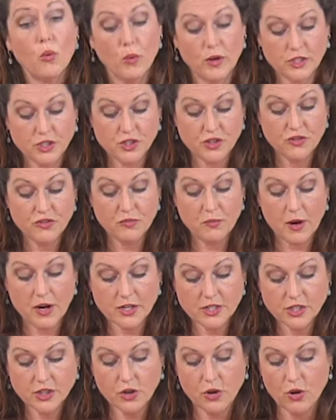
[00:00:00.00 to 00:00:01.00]
once you've
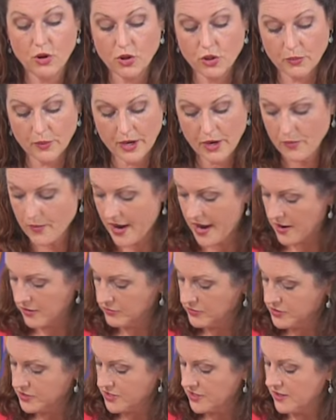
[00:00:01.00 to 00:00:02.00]
marked it all the way
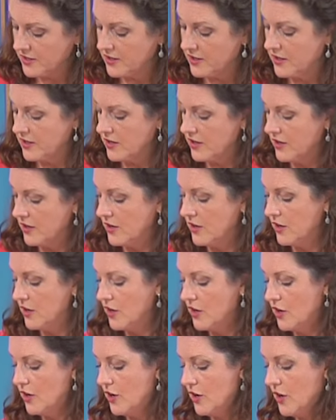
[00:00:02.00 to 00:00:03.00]
around,
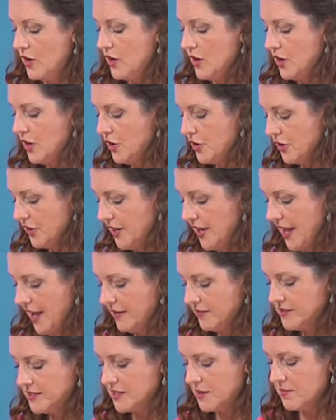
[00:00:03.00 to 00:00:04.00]
you're gonna
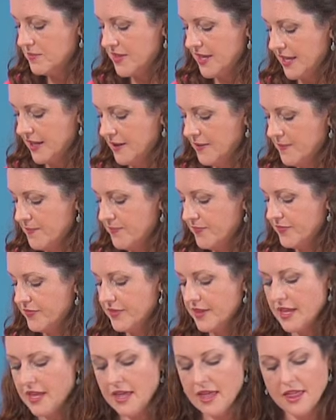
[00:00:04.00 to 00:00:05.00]
have something
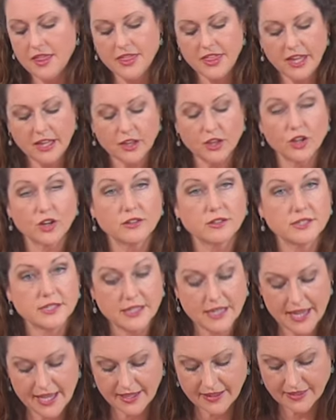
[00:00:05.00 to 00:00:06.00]
that looks
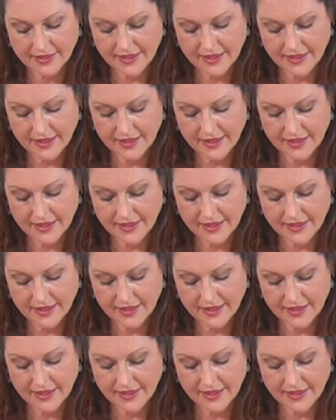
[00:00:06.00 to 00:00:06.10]
like